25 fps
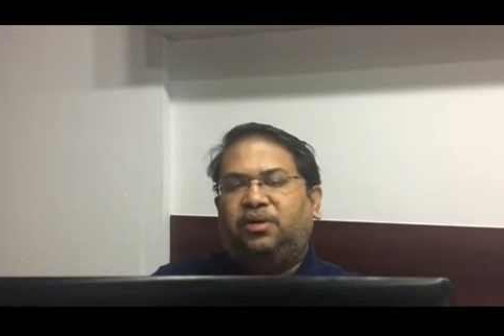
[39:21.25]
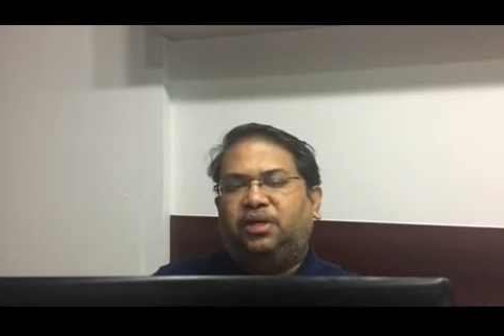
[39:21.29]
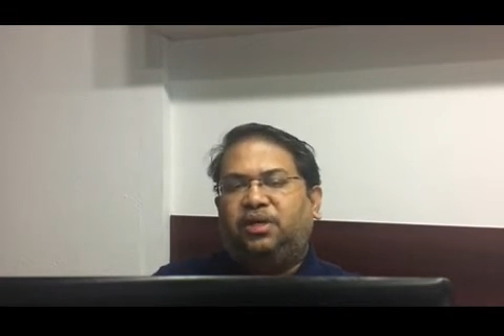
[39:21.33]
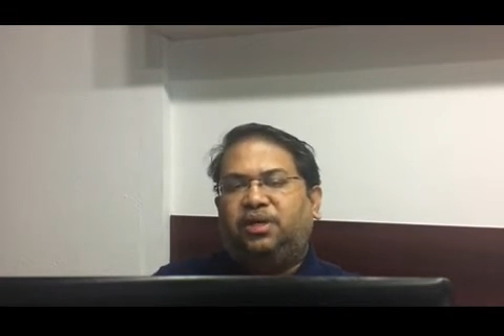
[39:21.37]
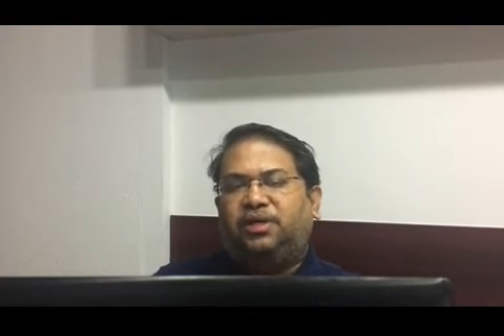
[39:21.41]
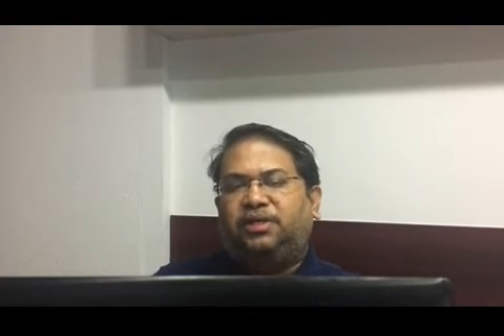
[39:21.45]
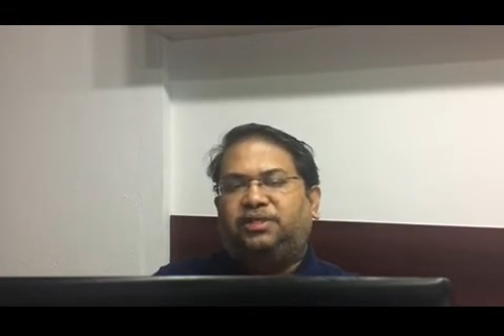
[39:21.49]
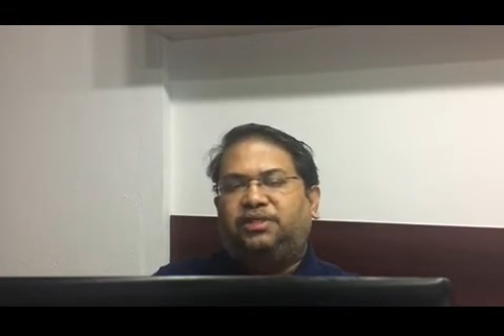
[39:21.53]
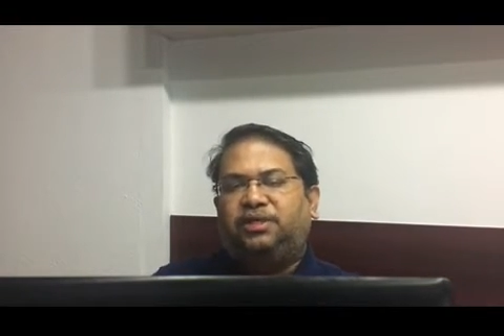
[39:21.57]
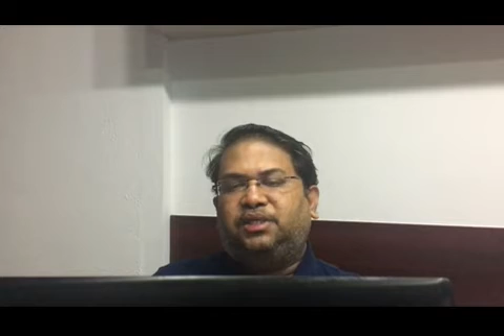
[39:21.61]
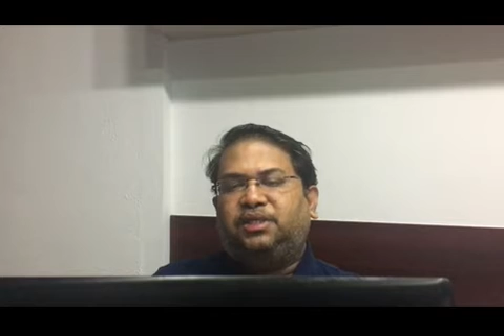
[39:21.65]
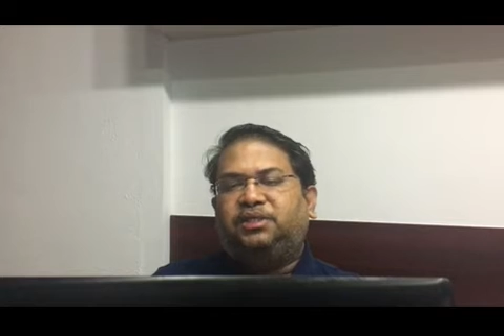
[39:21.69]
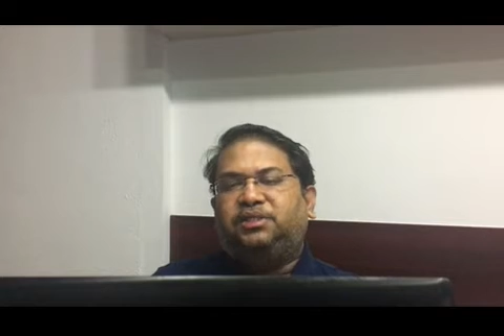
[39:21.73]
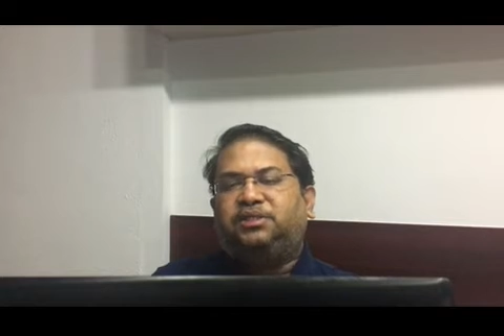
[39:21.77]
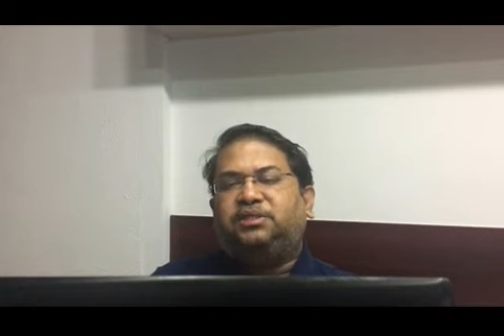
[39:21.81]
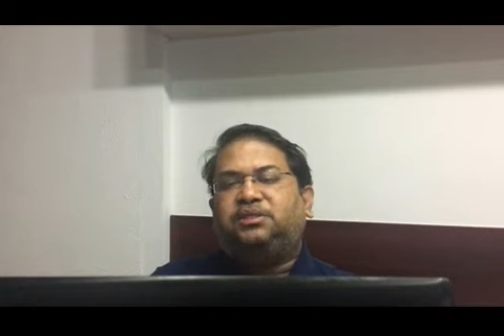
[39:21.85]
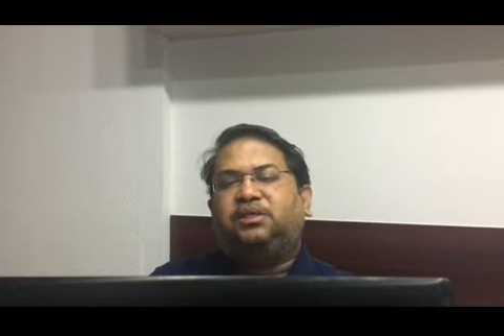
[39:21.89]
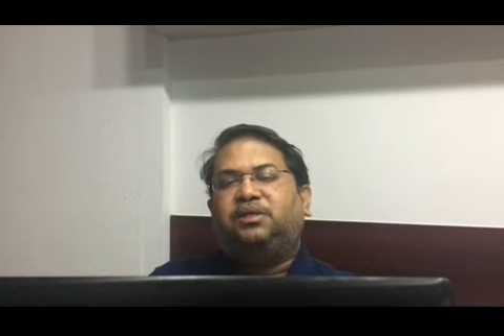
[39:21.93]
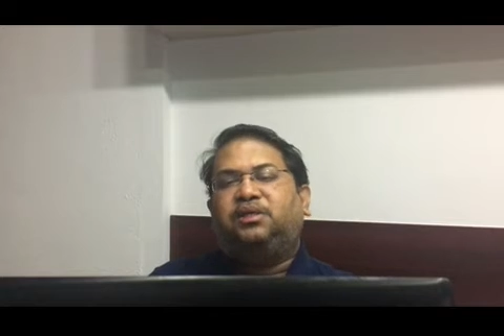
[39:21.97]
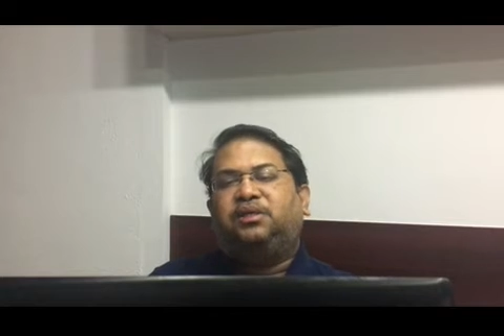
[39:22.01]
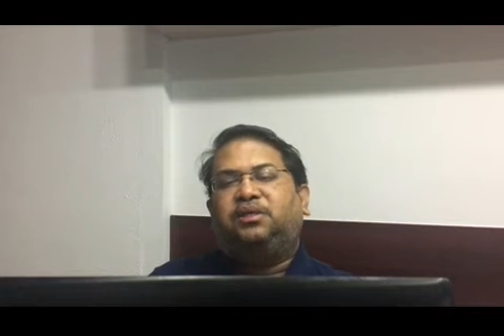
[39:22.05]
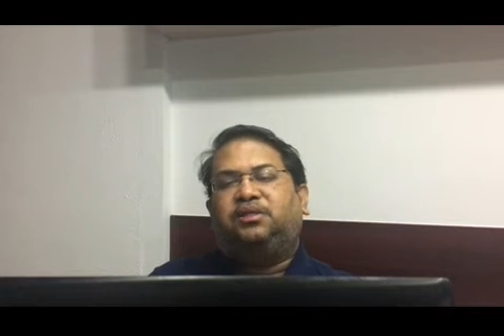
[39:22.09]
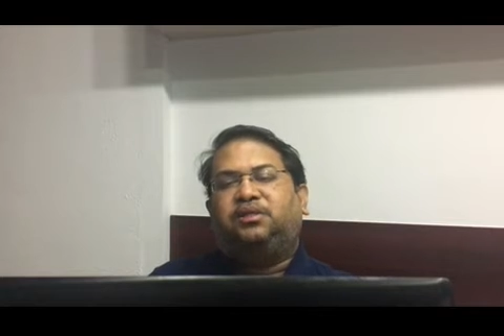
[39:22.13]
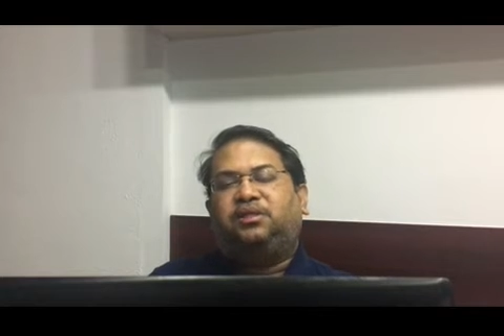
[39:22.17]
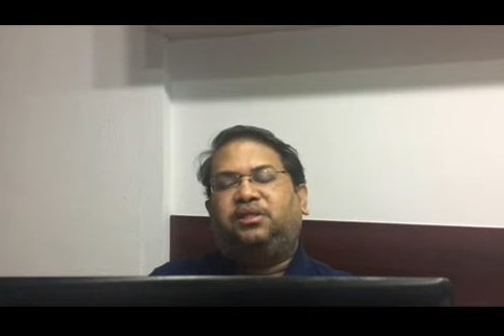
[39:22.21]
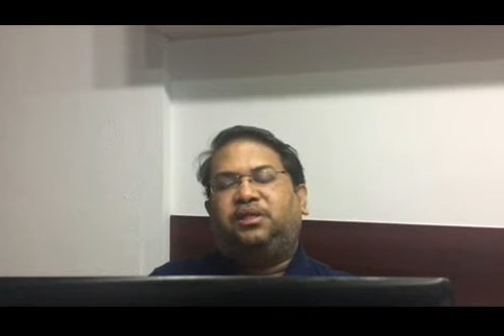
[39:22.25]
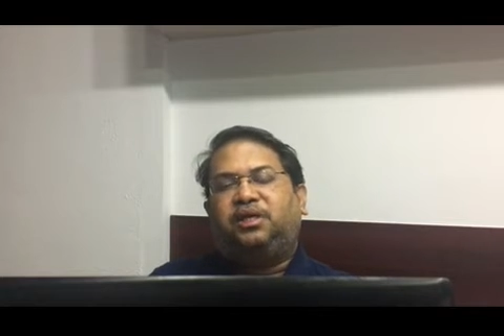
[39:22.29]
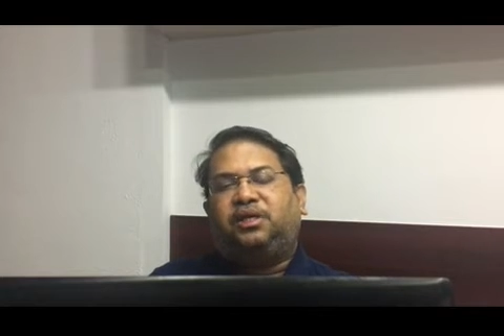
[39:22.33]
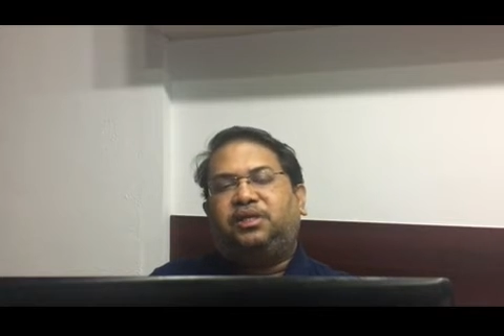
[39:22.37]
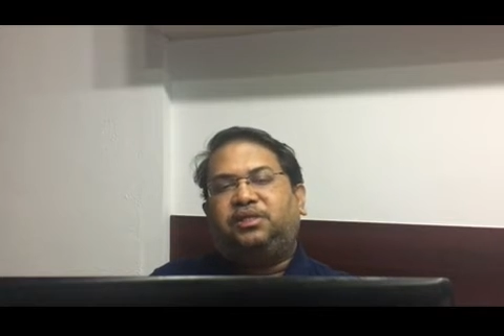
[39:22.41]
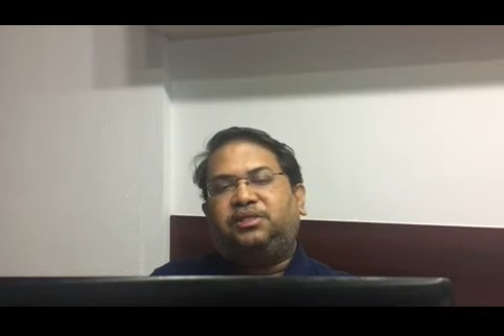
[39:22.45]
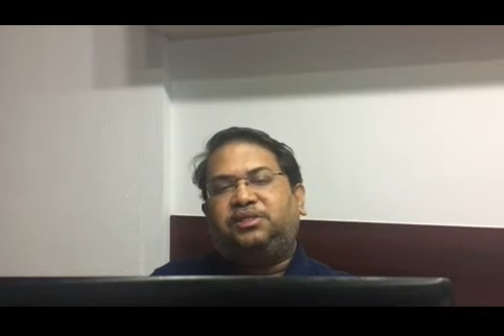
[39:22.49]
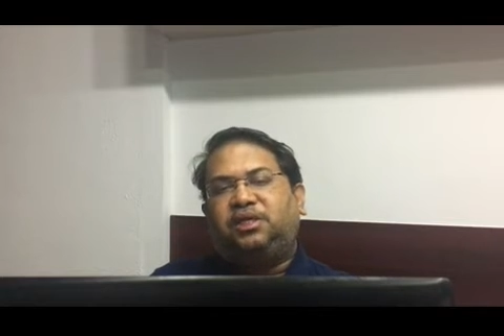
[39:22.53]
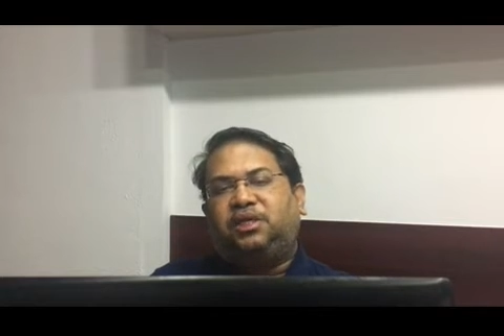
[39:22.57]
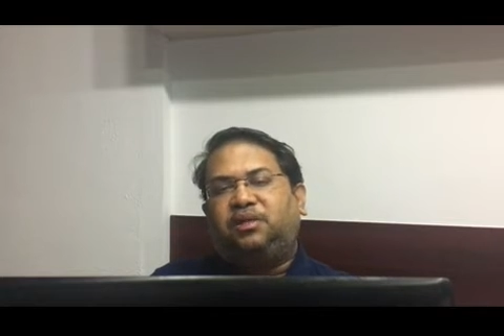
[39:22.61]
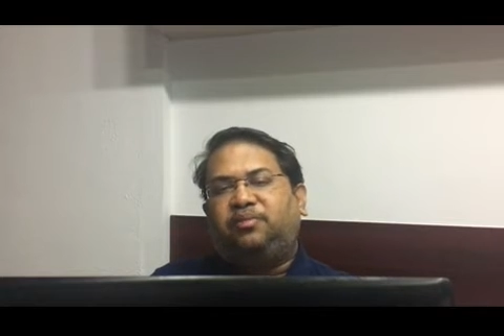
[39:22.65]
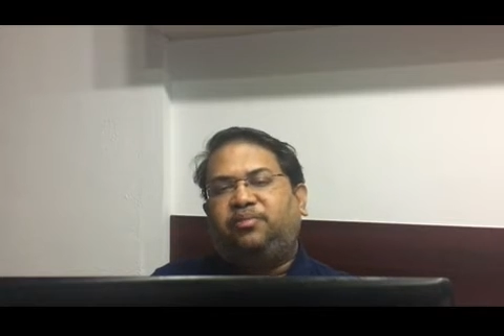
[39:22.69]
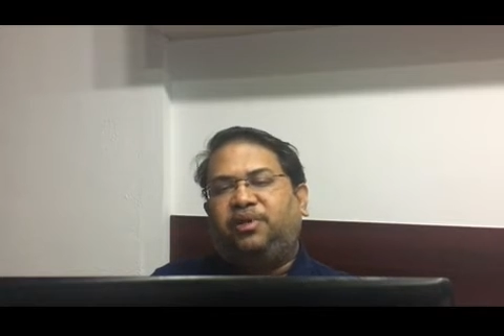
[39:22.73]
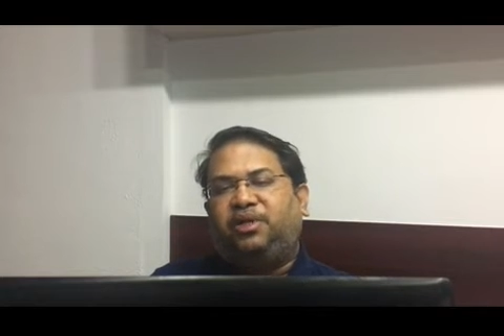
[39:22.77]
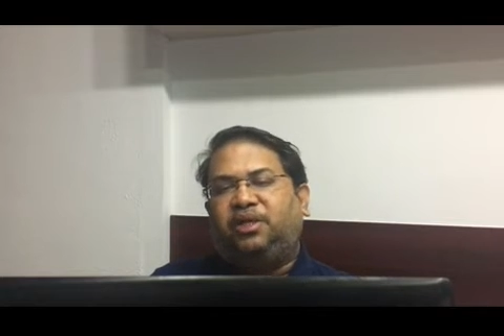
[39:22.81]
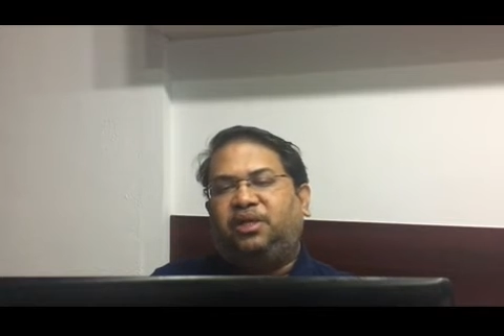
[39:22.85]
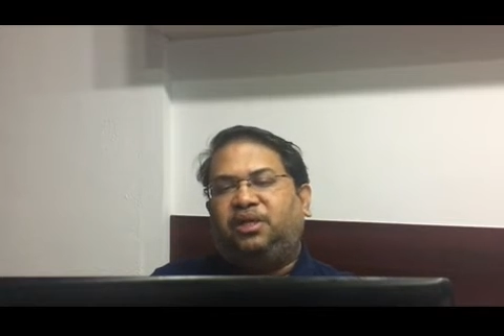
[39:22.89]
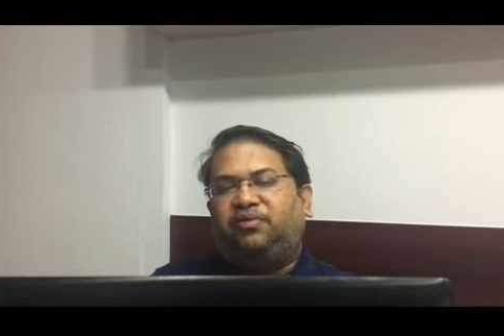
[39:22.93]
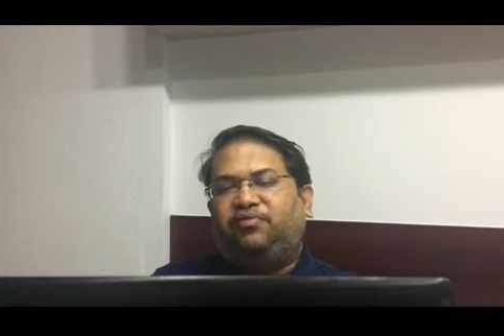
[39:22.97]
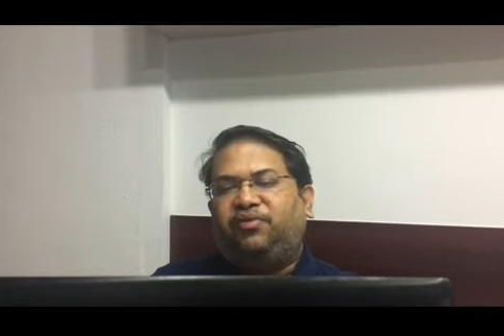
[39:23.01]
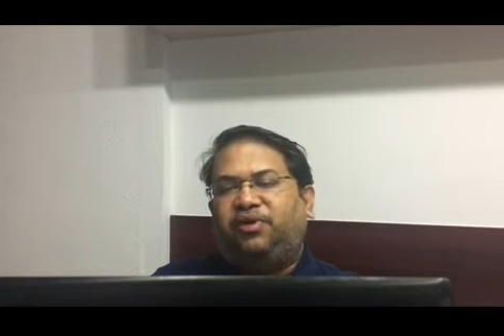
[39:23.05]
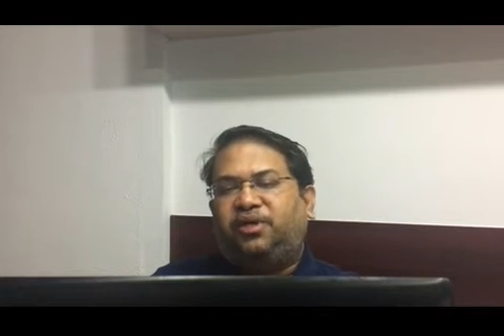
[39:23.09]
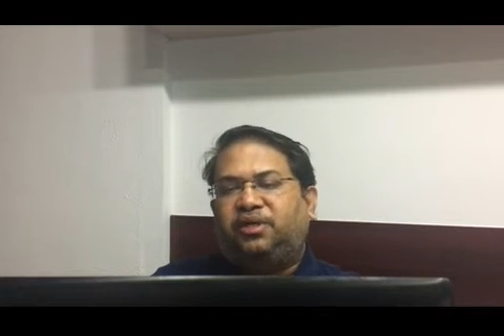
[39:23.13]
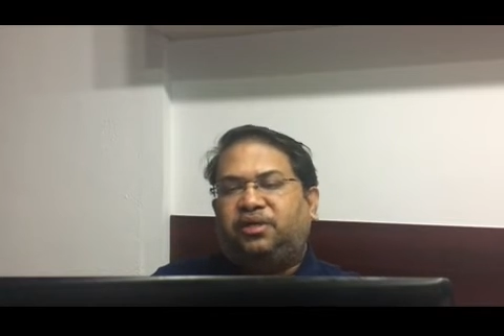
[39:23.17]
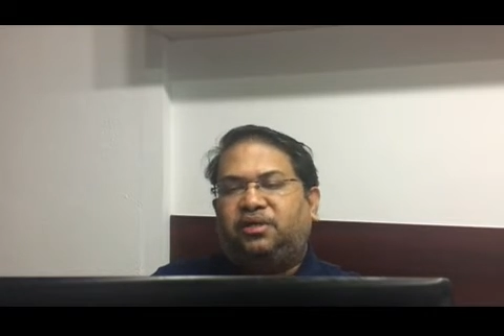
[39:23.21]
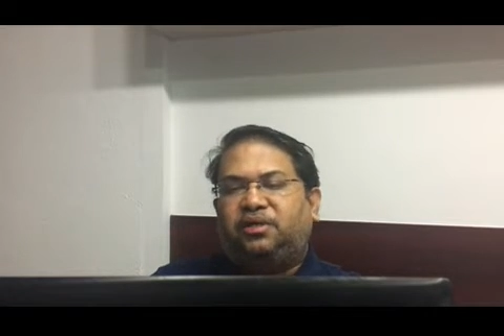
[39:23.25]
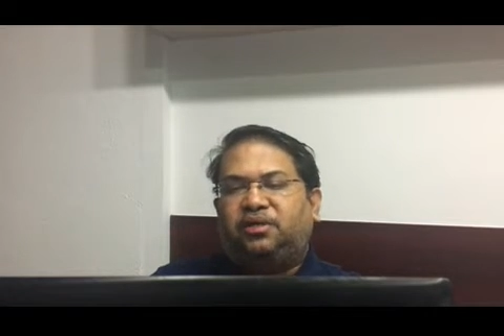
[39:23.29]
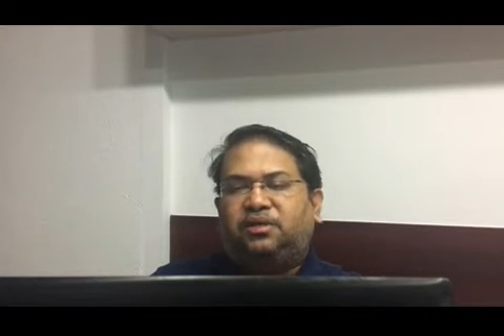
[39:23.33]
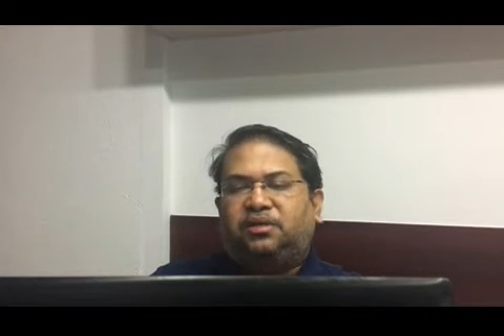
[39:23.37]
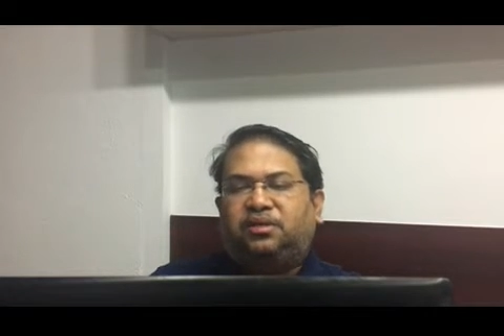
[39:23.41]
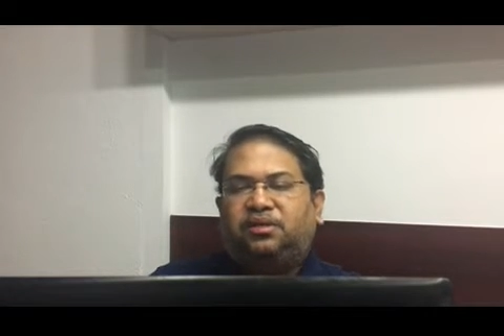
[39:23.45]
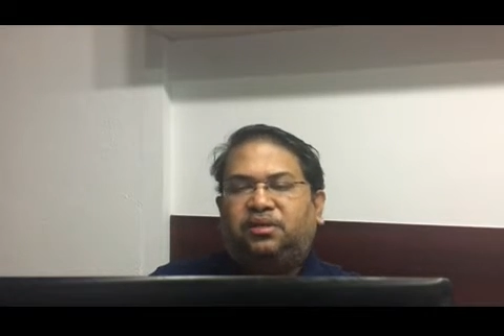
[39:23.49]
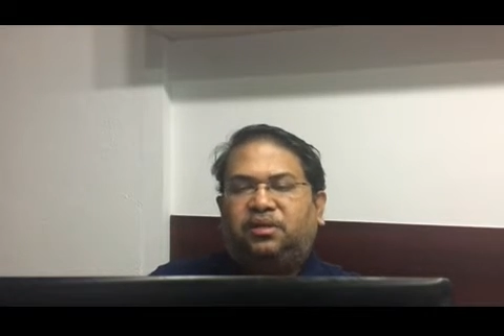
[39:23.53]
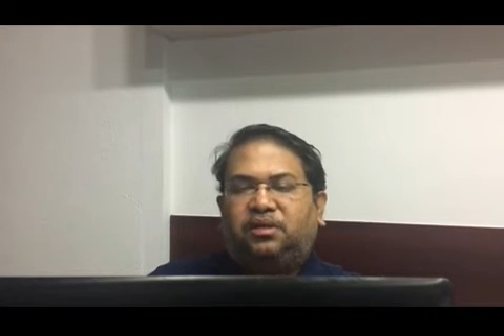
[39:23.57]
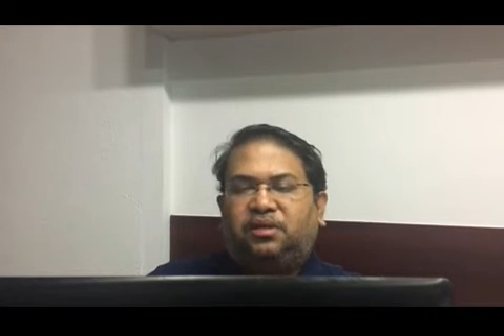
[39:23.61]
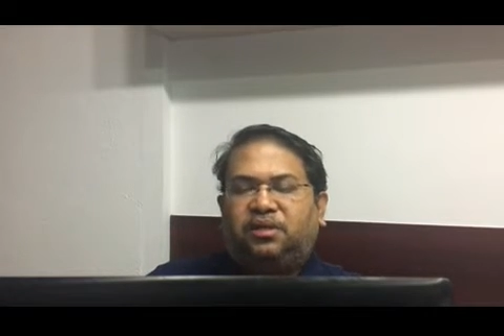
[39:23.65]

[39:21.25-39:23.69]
It says there shall be levied a